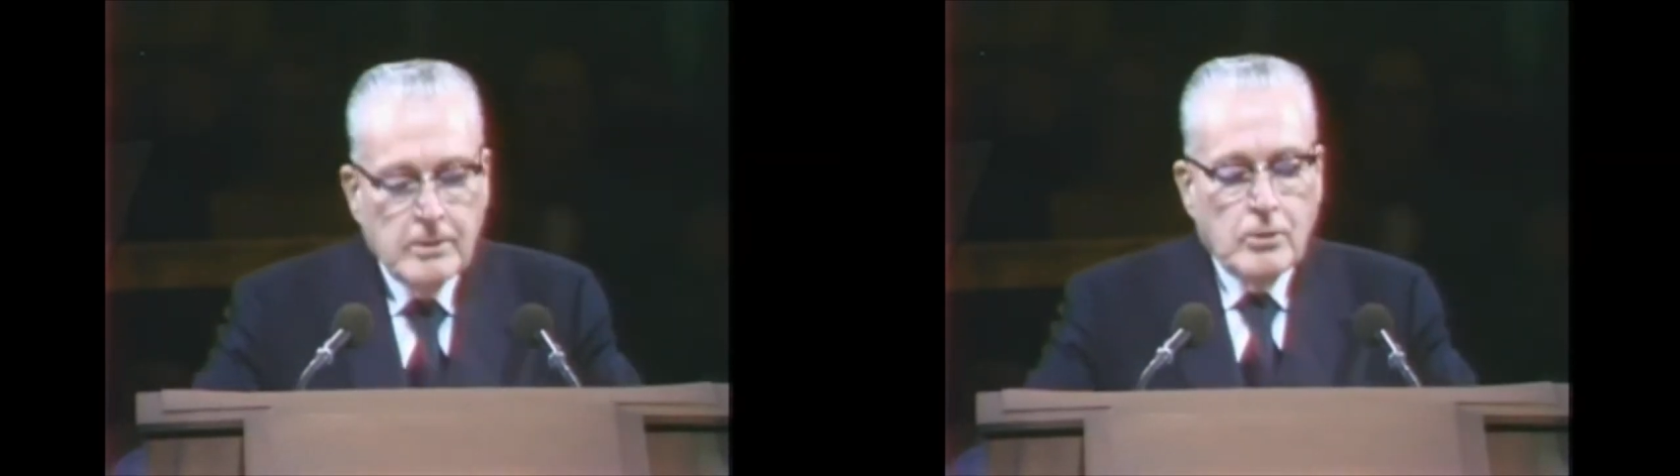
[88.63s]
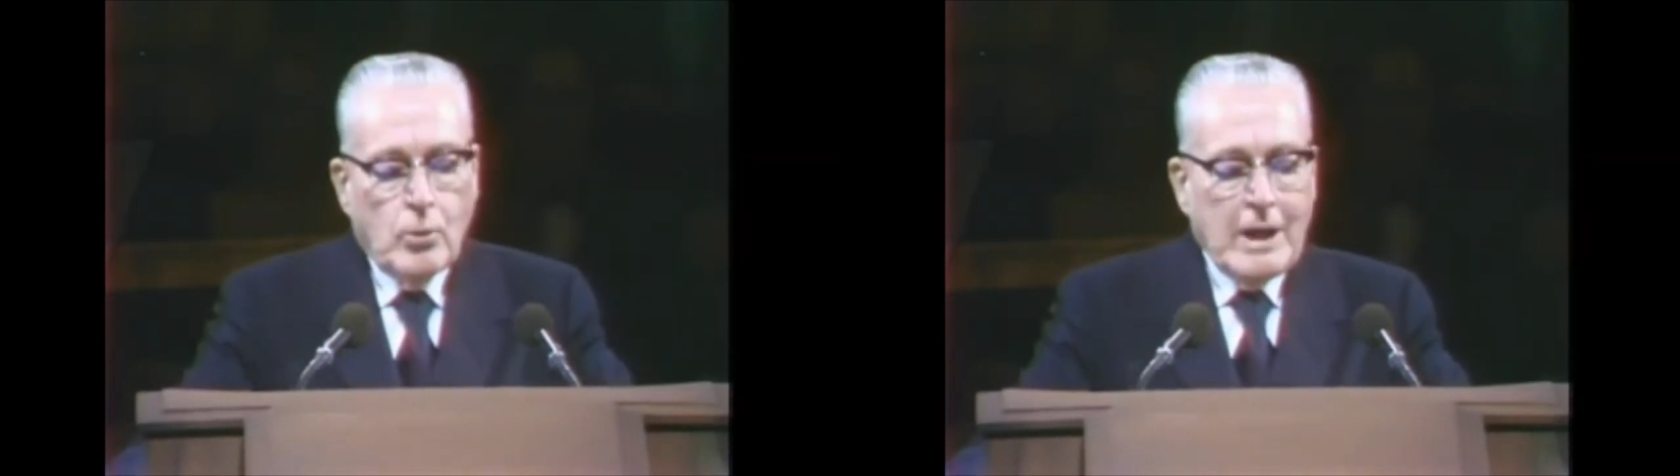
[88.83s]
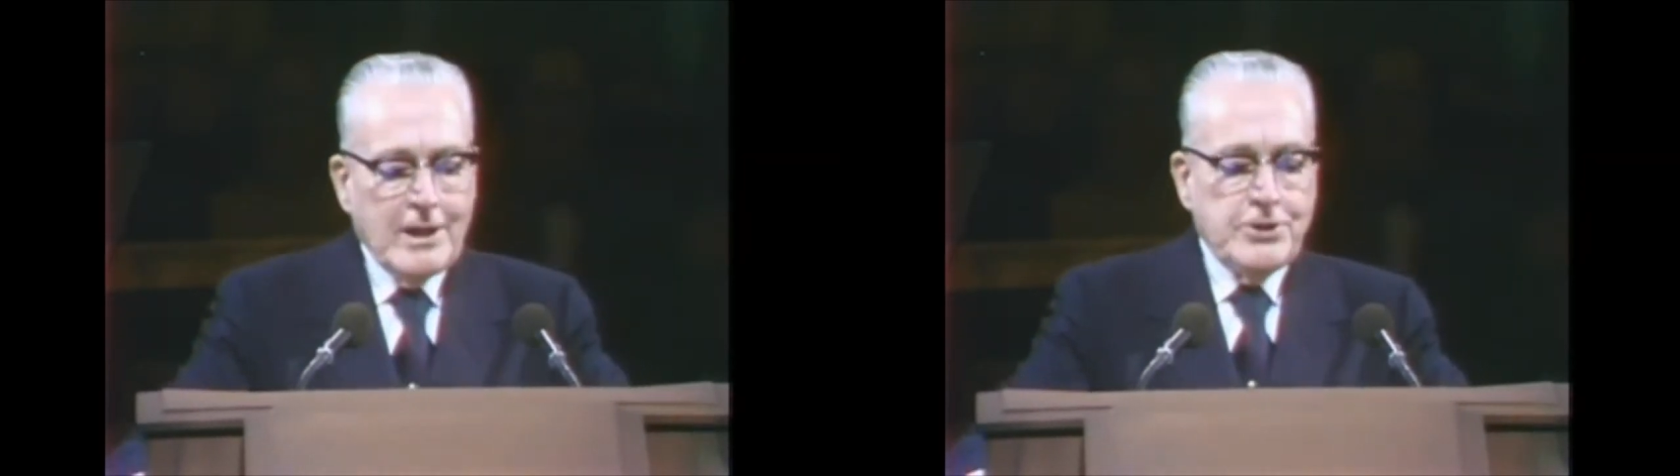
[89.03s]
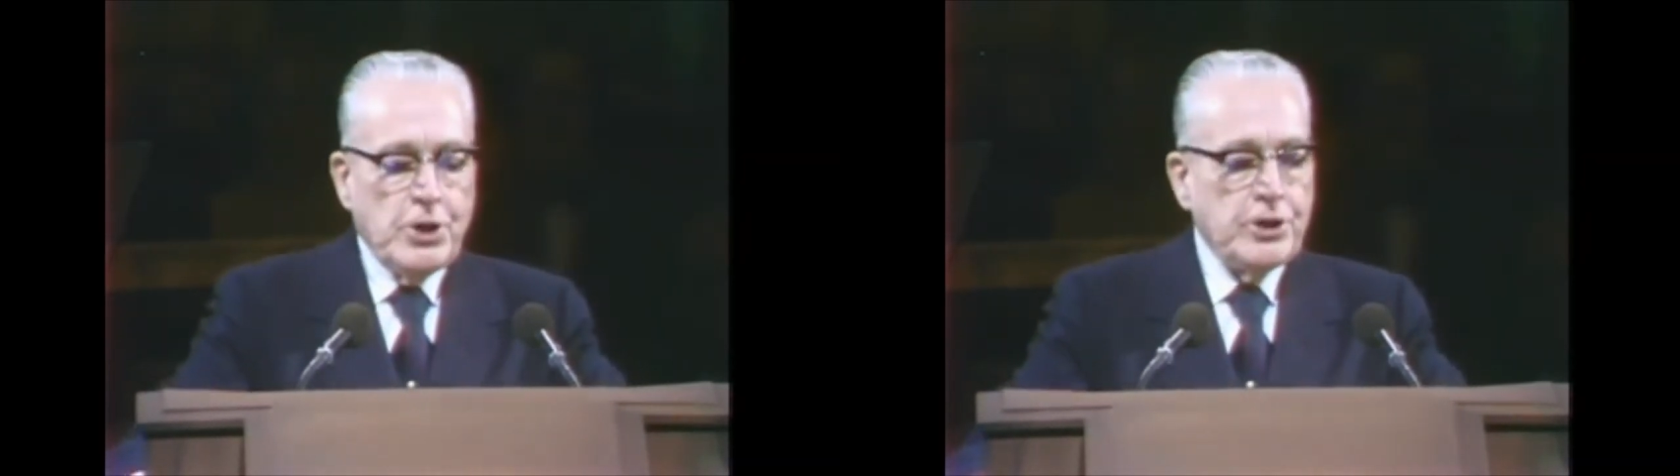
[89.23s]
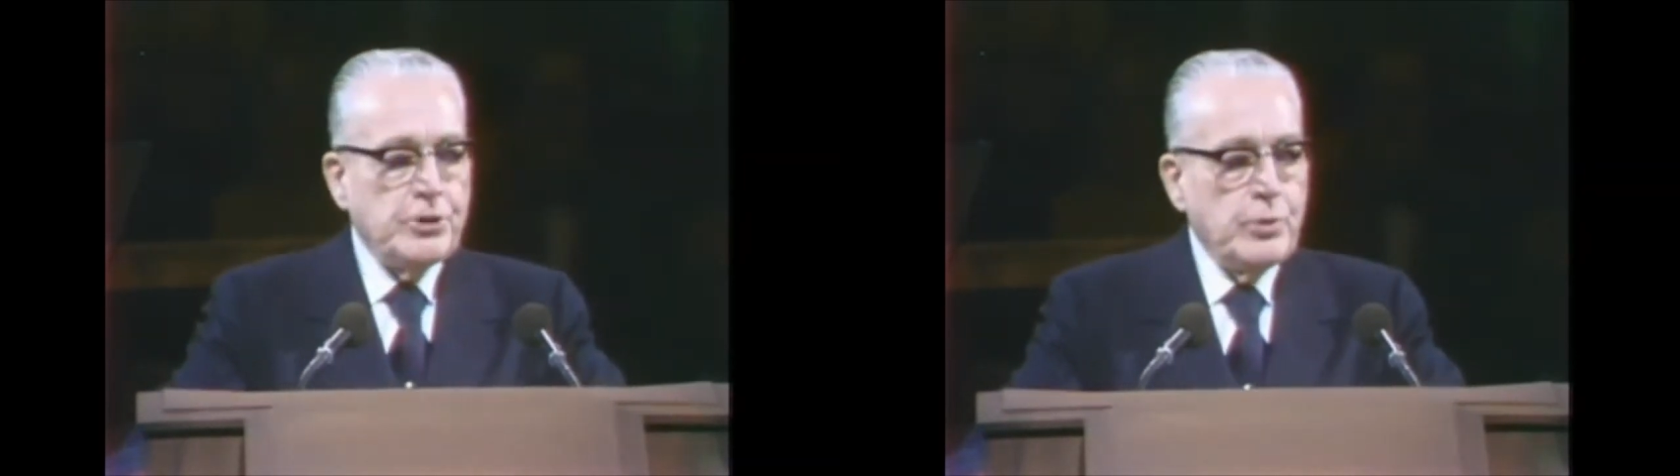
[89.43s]
While the
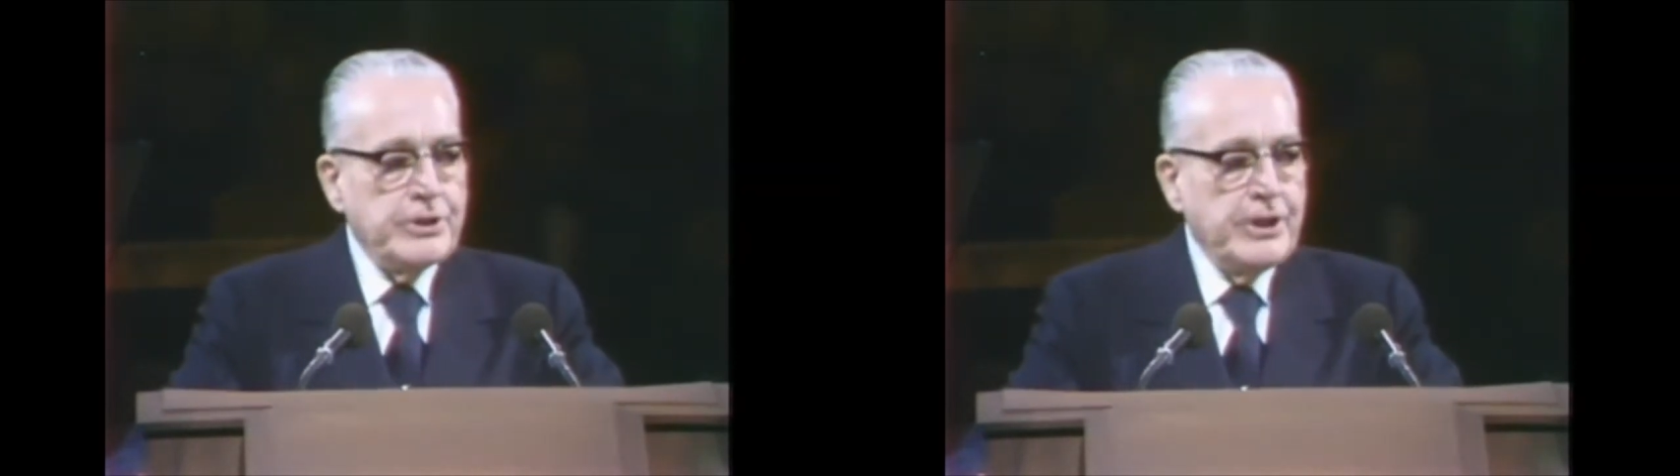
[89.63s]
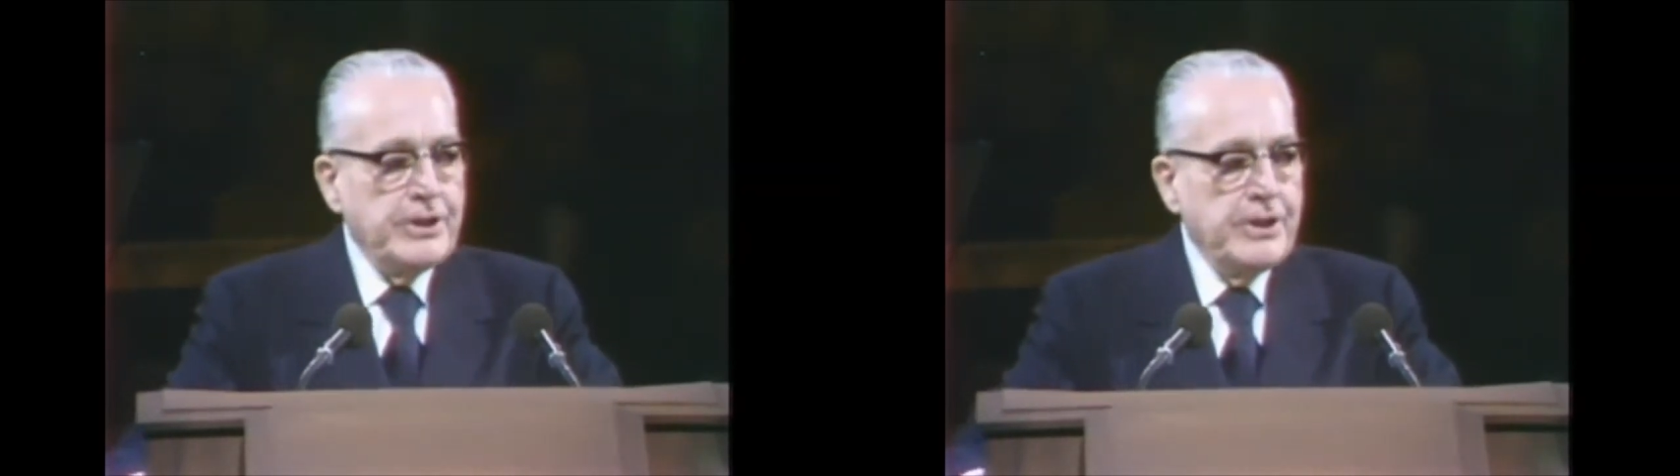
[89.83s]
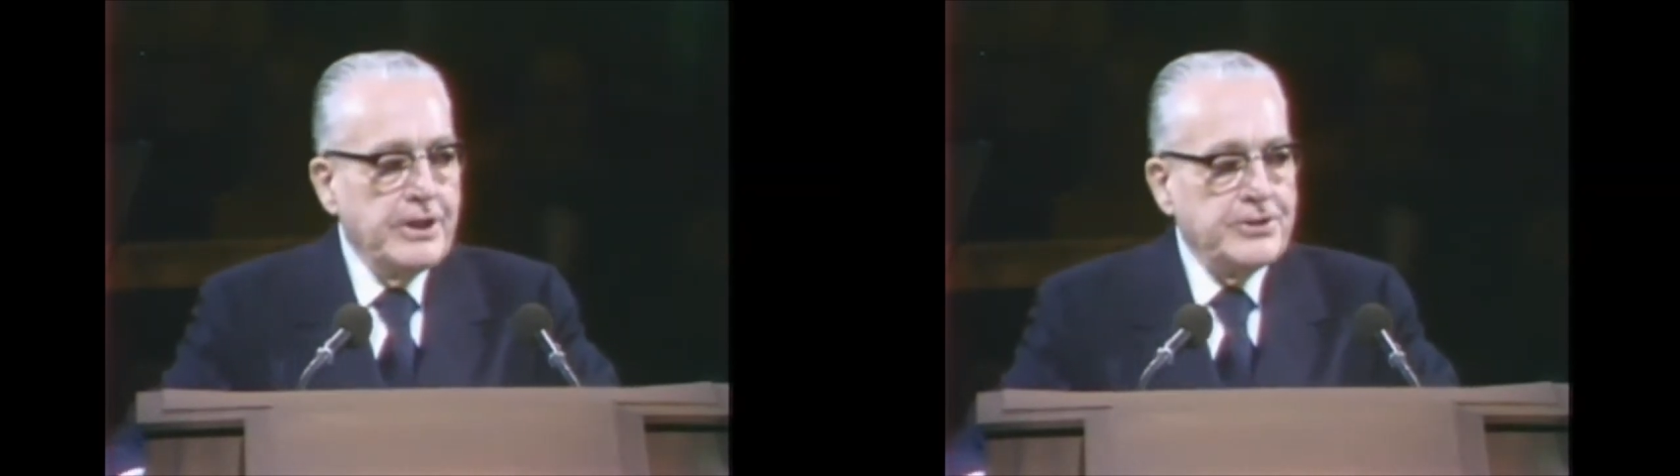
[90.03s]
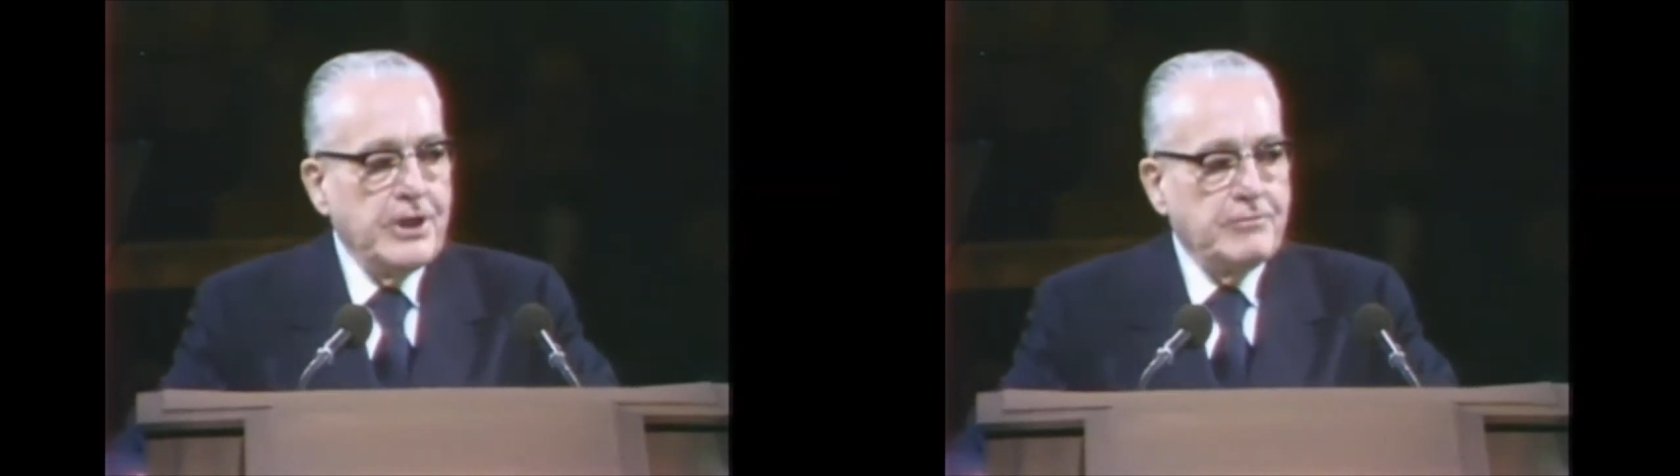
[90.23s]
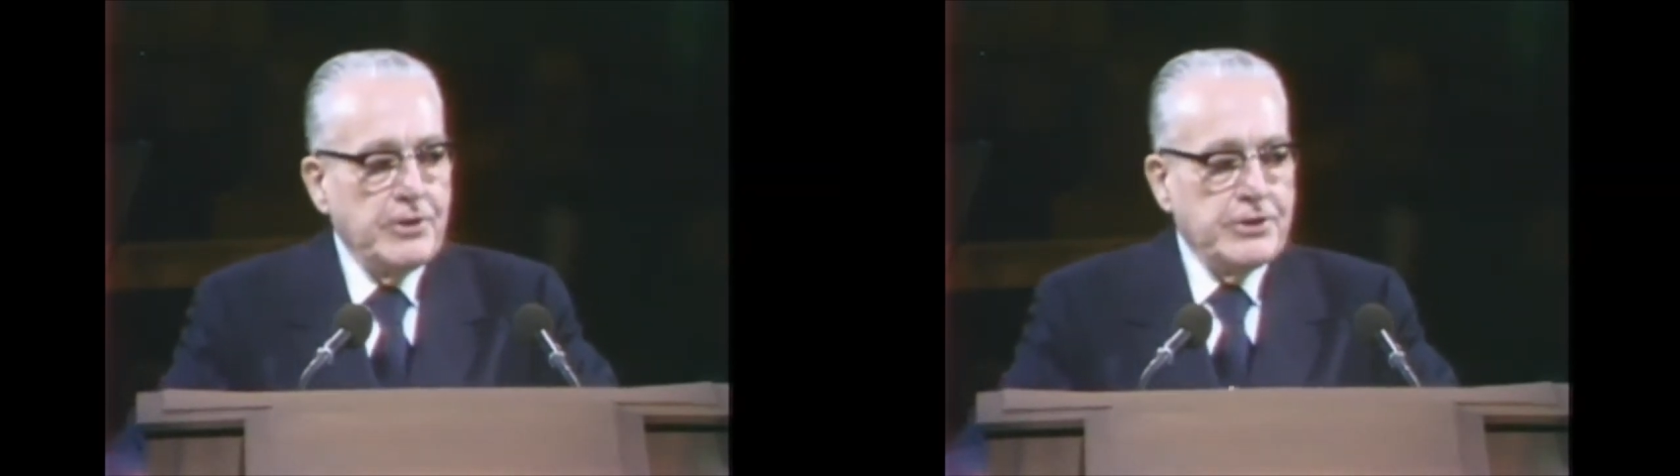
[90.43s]
church was in its
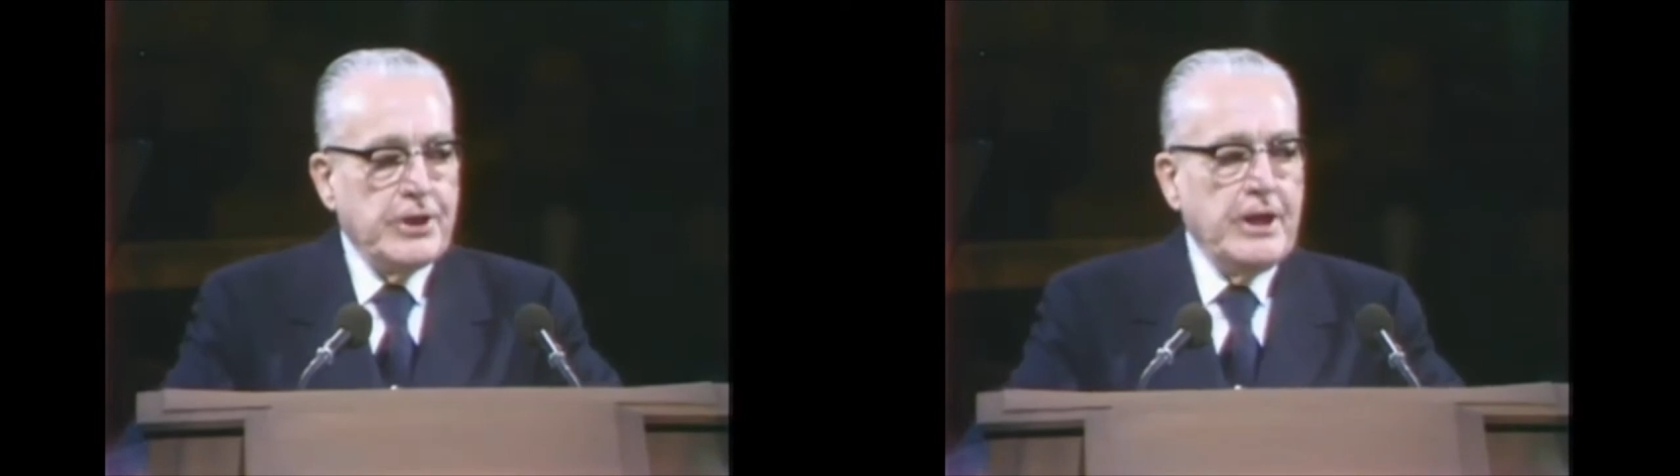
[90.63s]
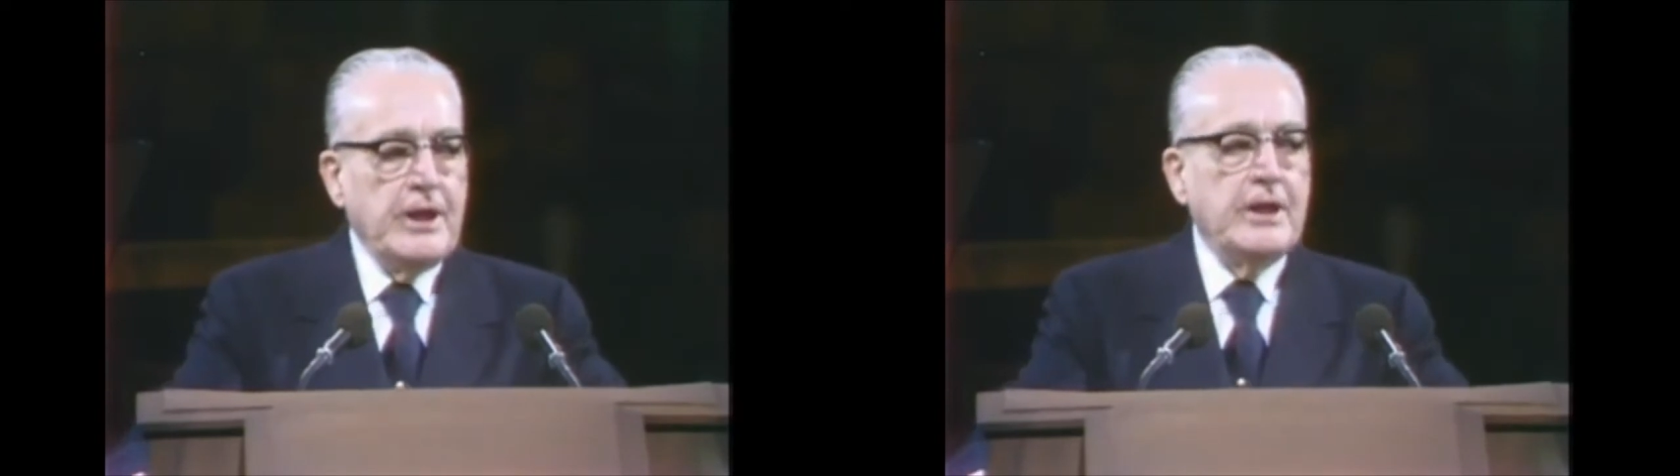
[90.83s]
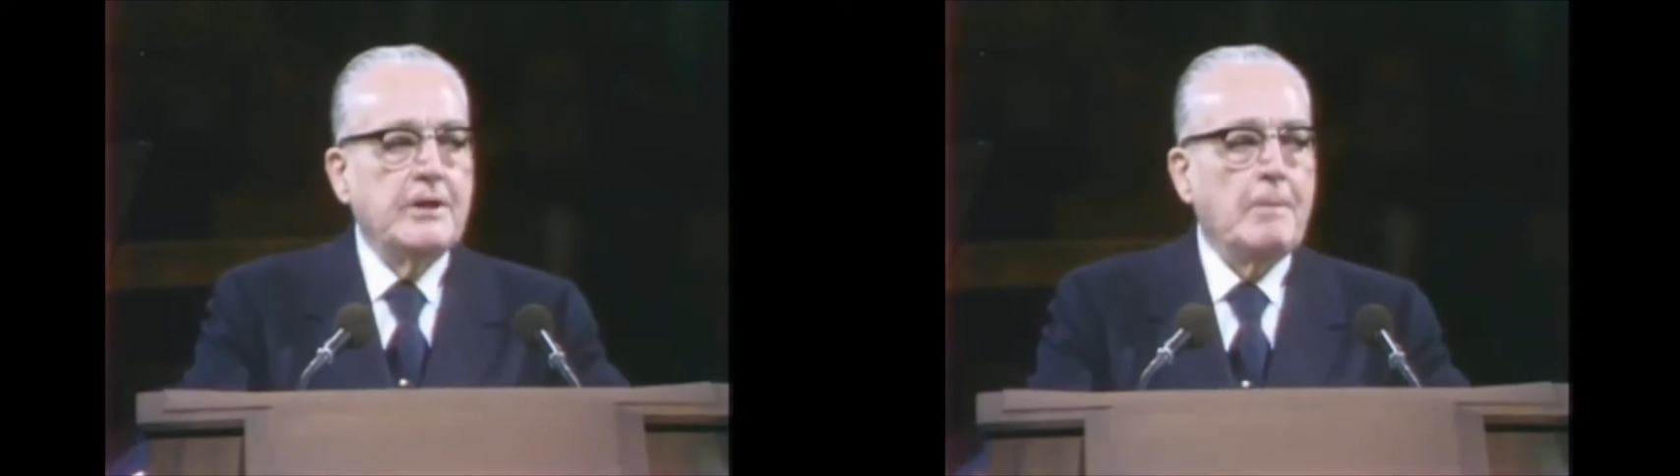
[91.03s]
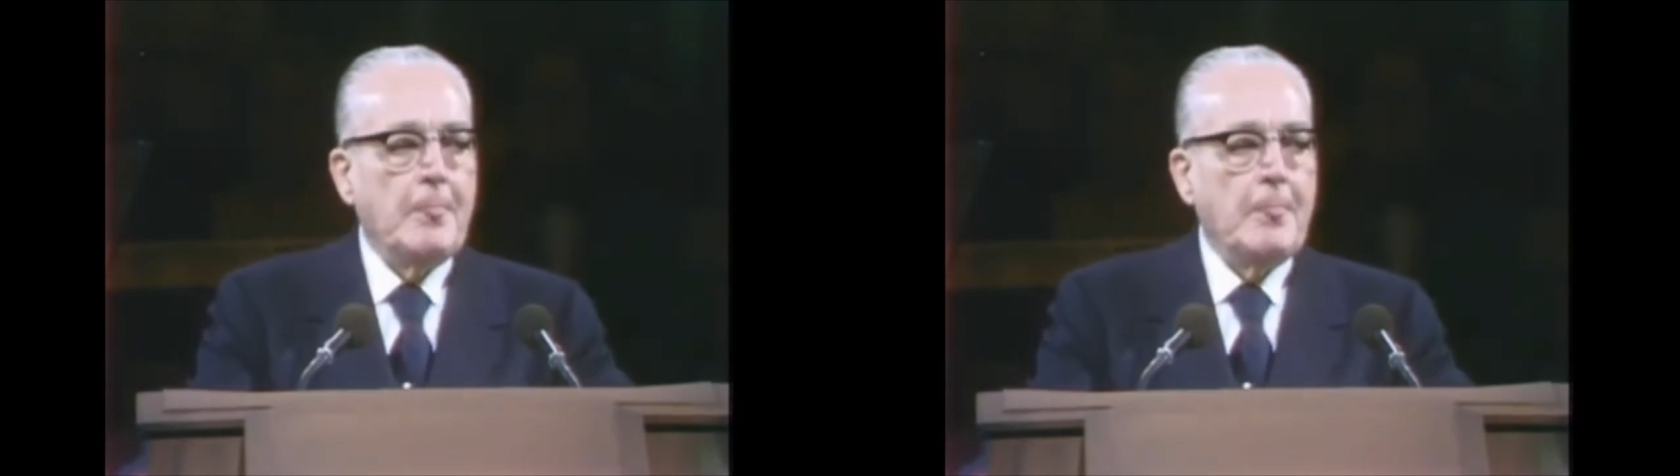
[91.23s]
infancy,